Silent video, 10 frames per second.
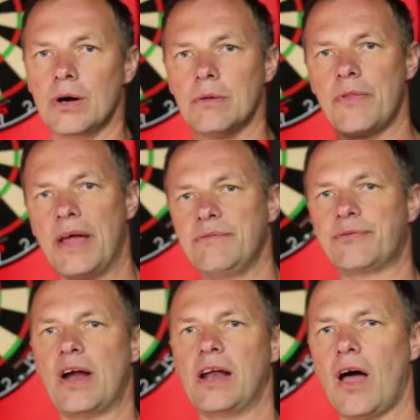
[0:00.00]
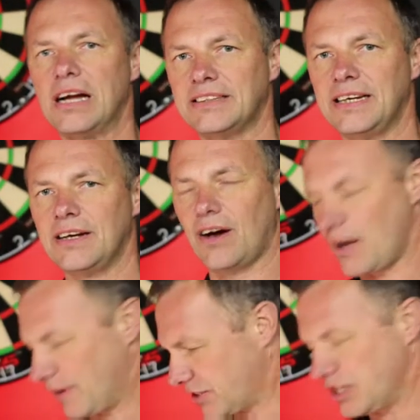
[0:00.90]
But then for our lighting,
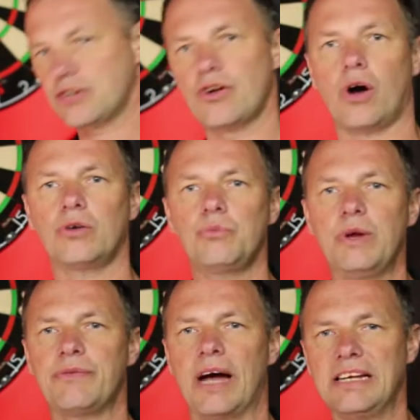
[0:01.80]
I've actually gone with a